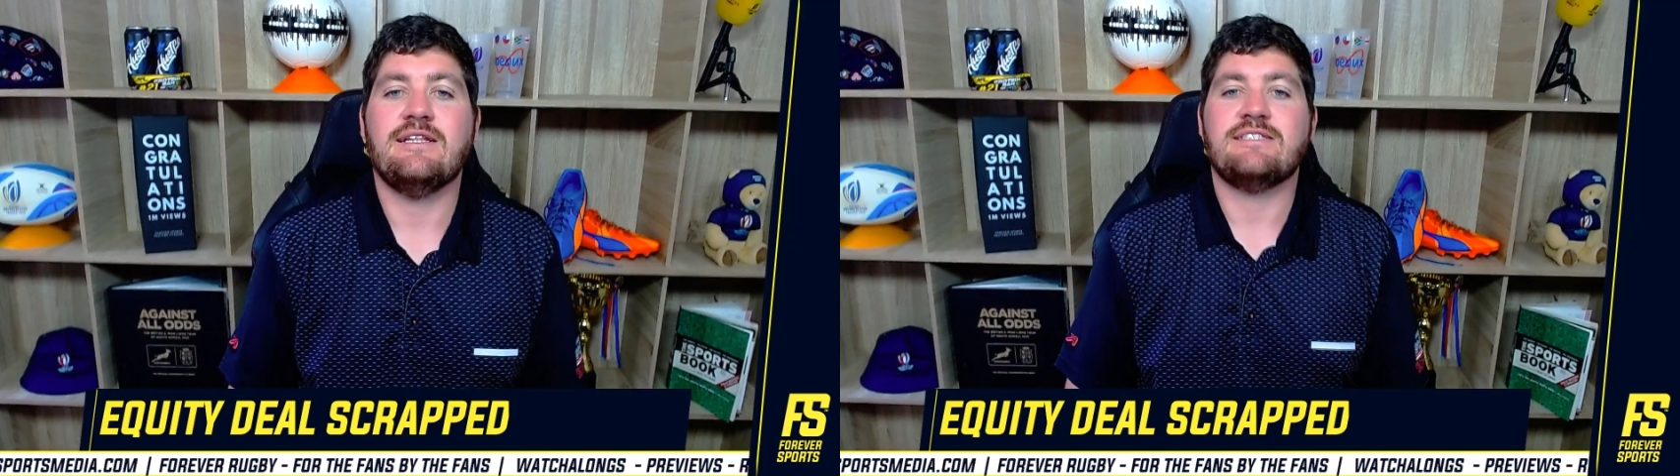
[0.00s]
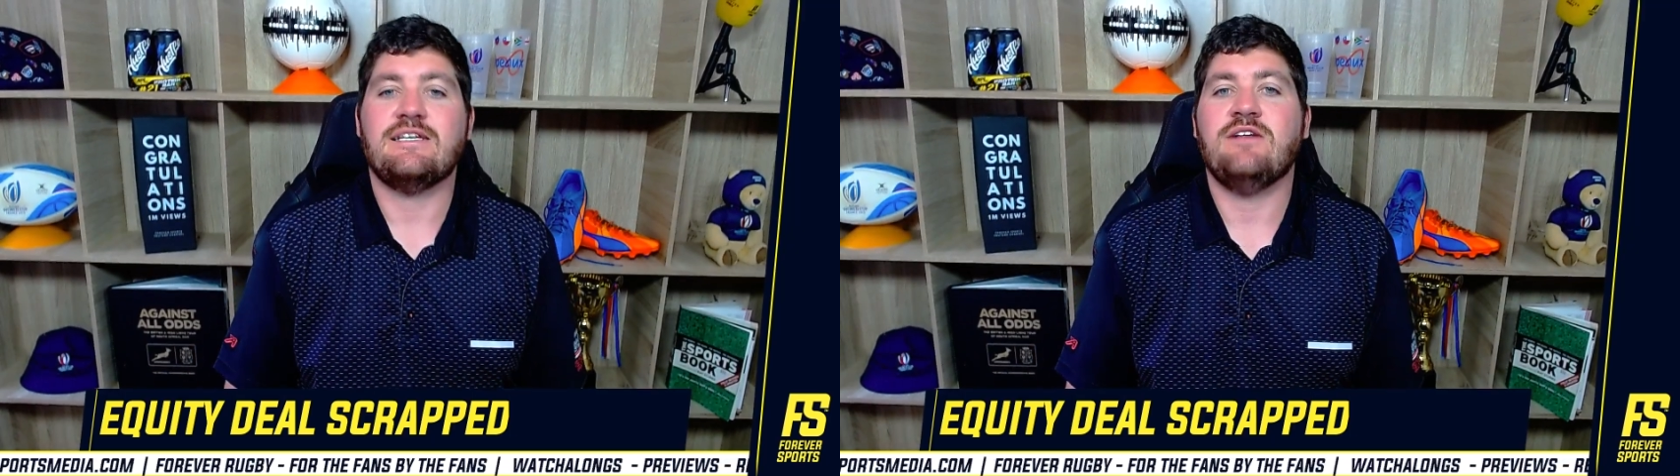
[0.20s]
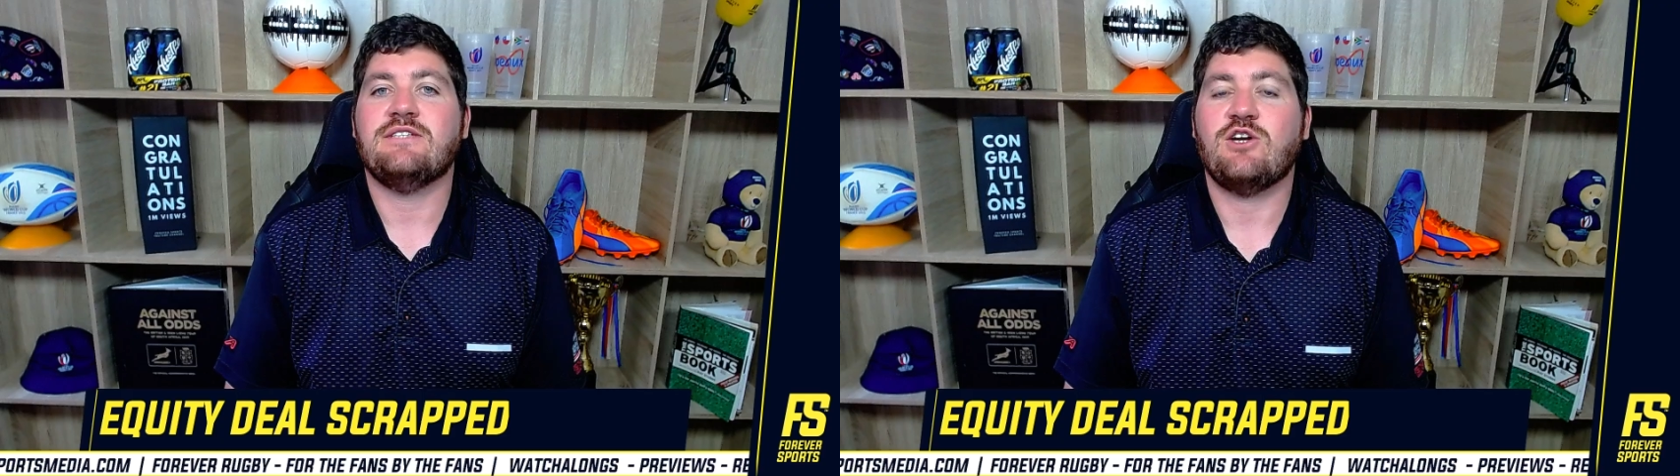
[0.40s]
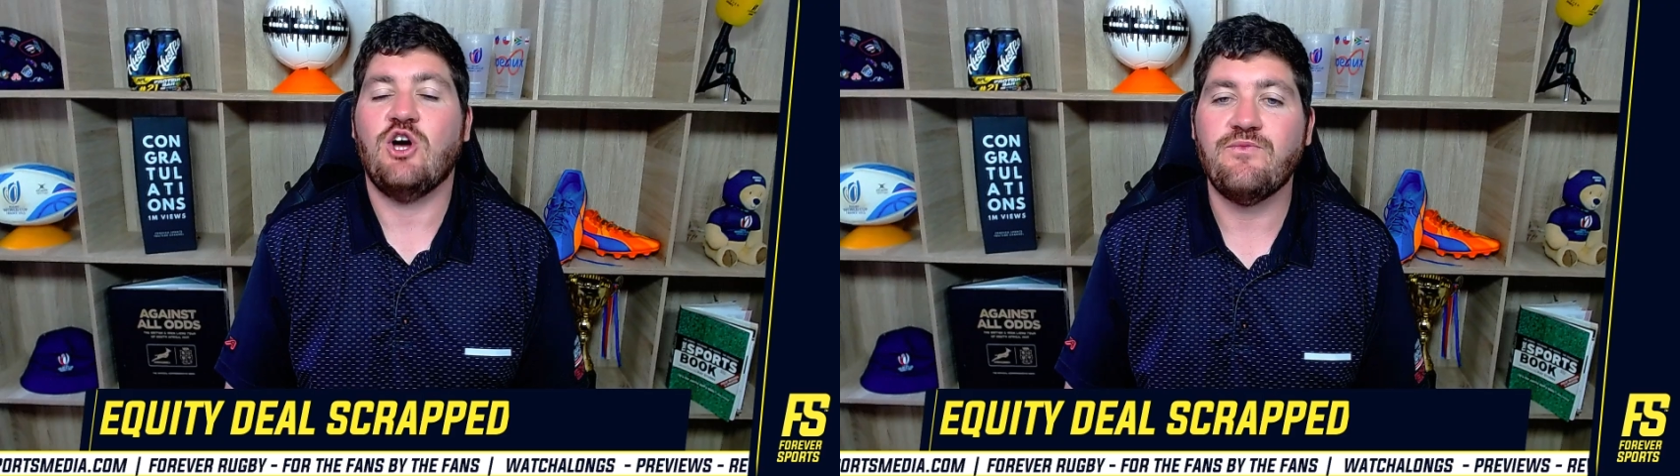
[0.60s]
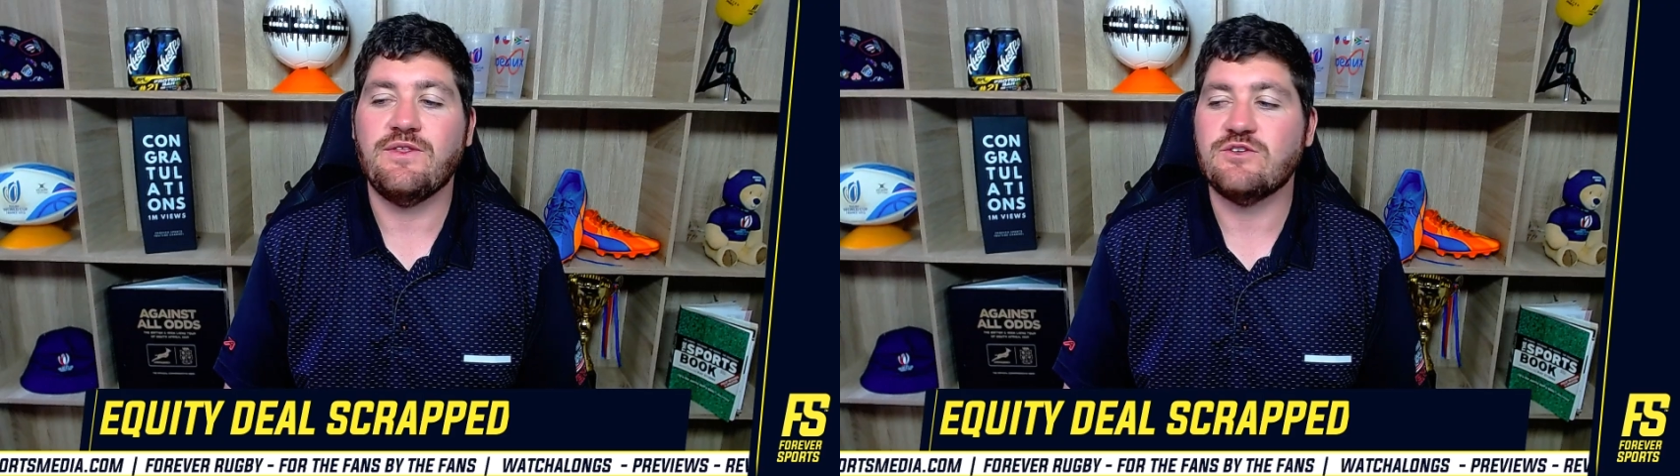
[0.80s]
sounds like
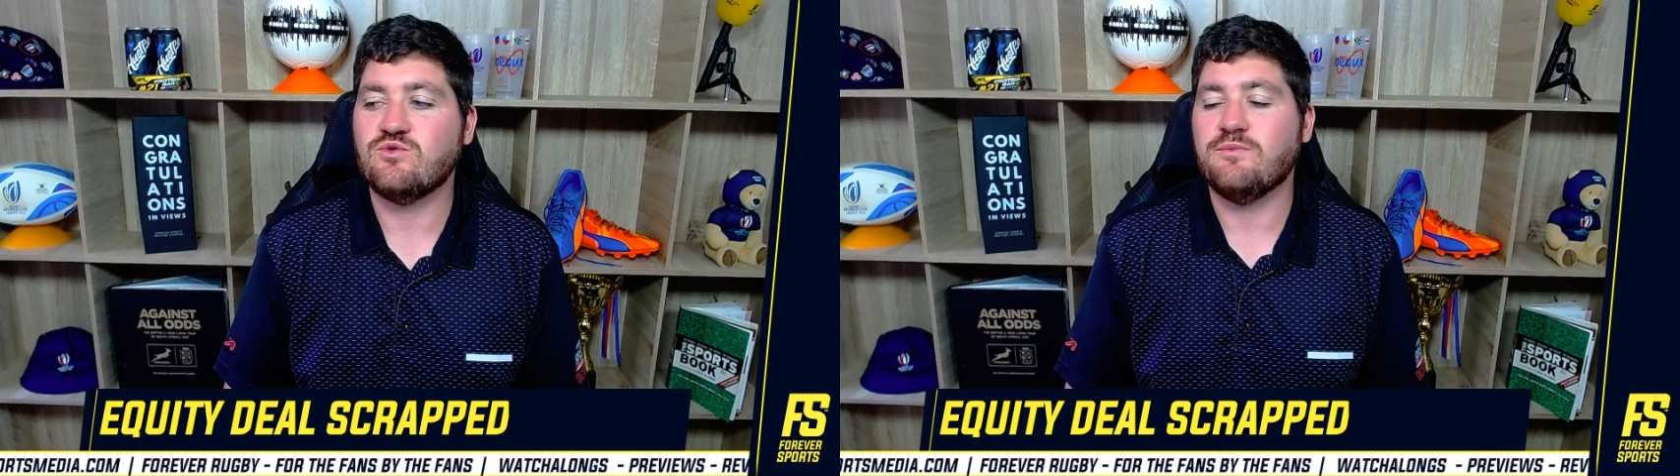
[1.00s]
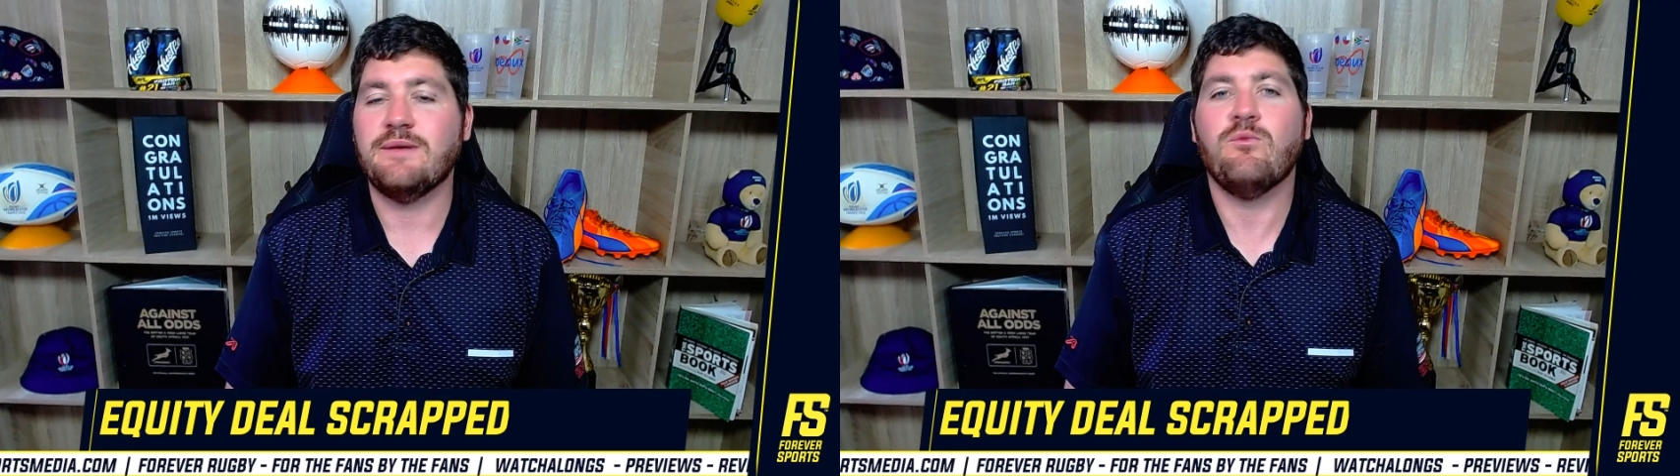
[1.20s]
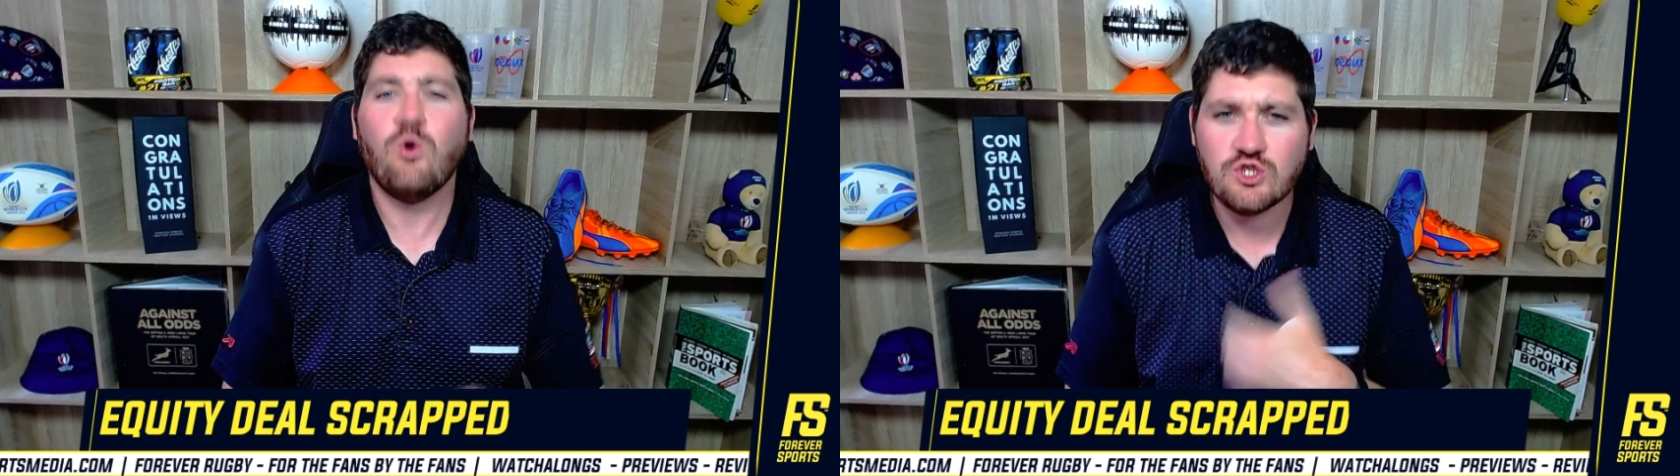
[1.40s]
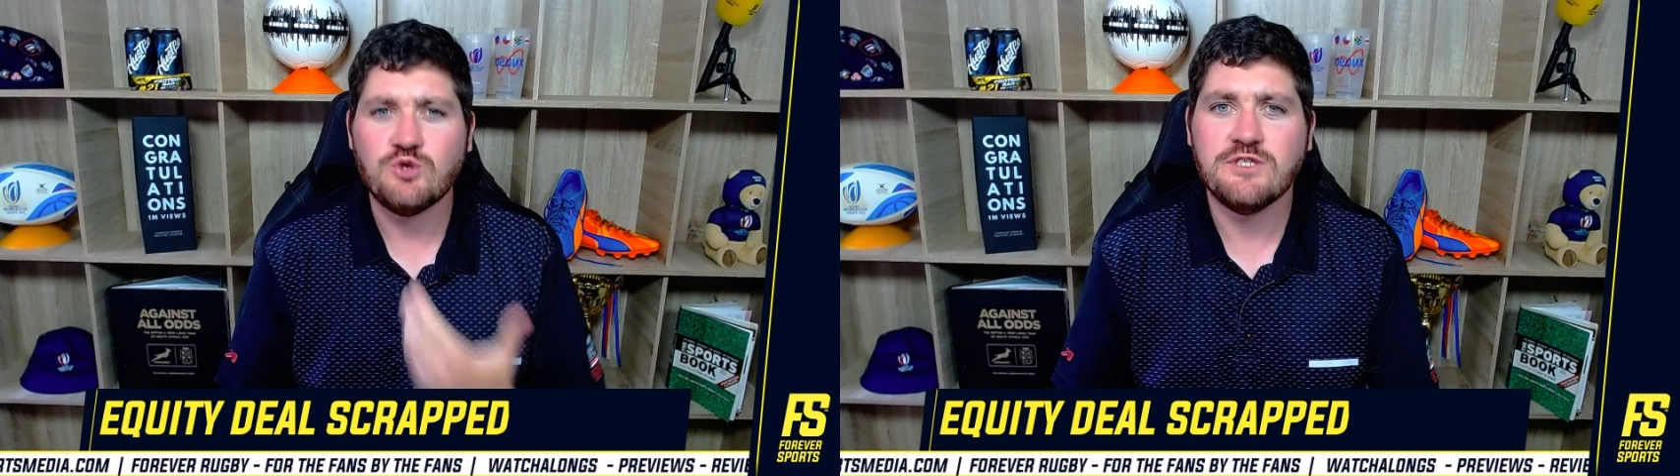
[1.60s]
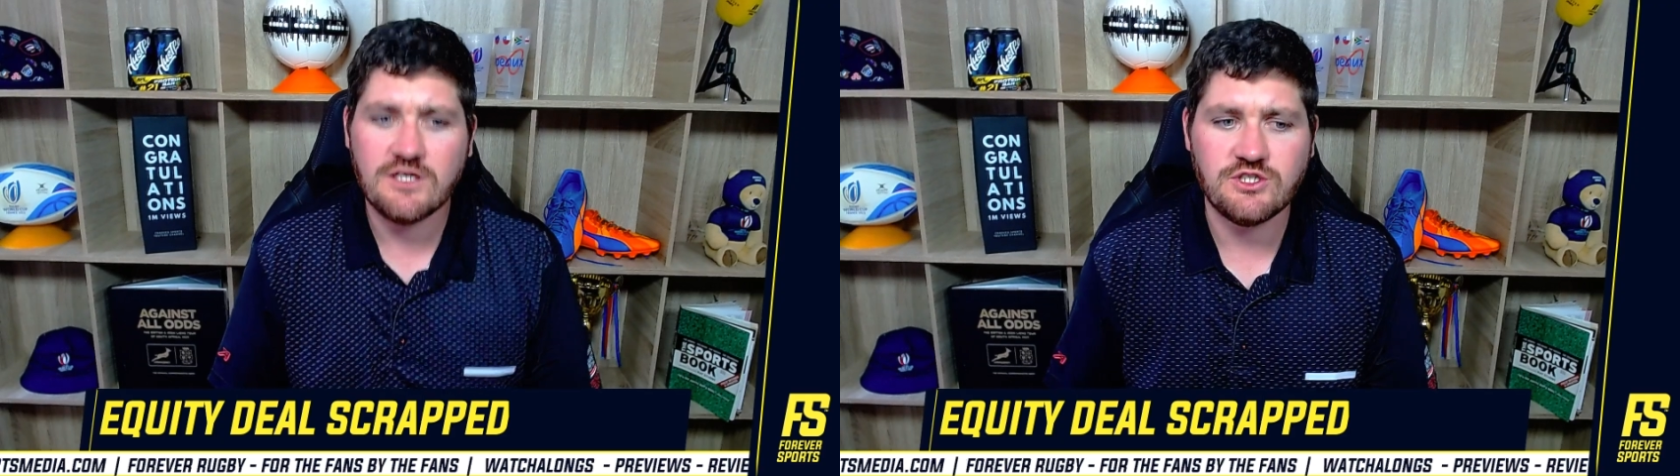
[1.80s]
hopefully this will mean more due
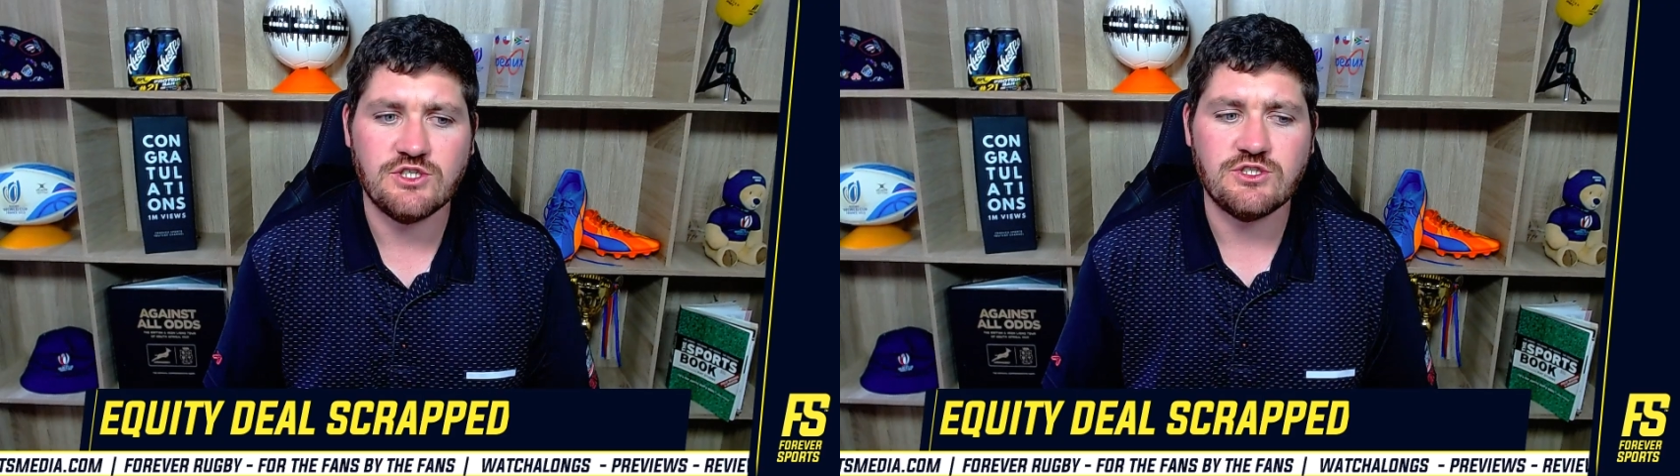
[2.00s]
diligence.